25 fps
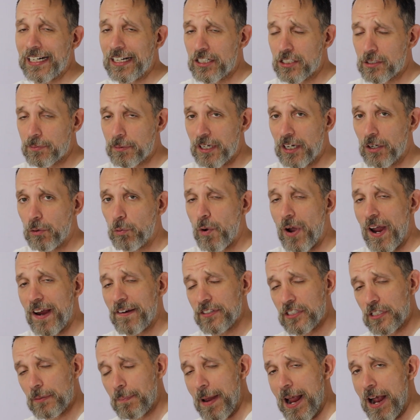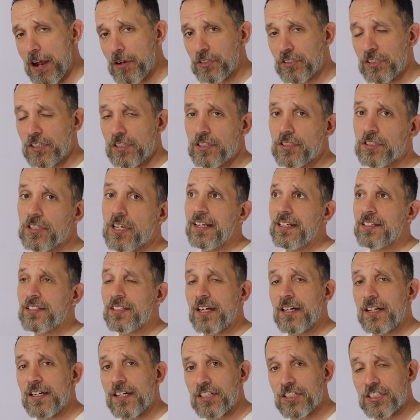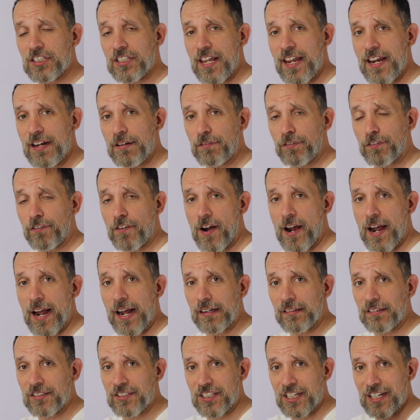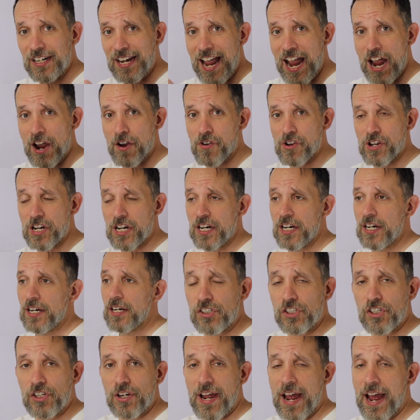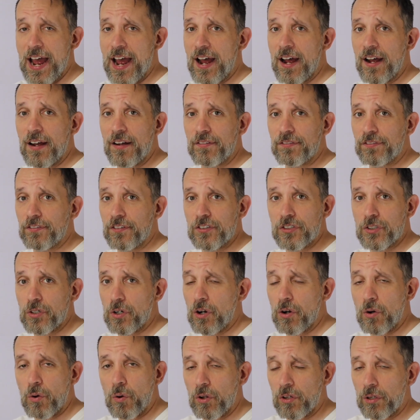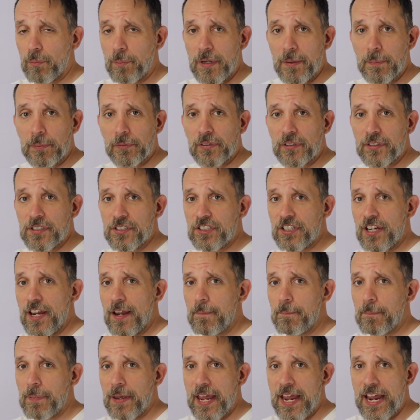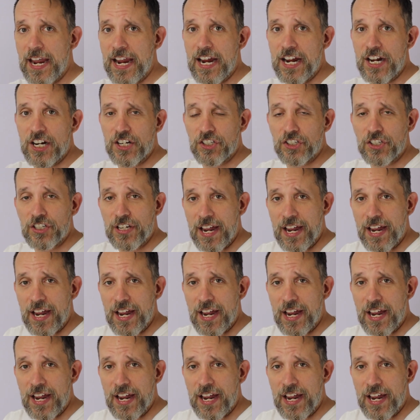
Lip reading: Husband and wife, spouses? Is it an estate file? Is it inherited? Do you have, are all the people on the same page?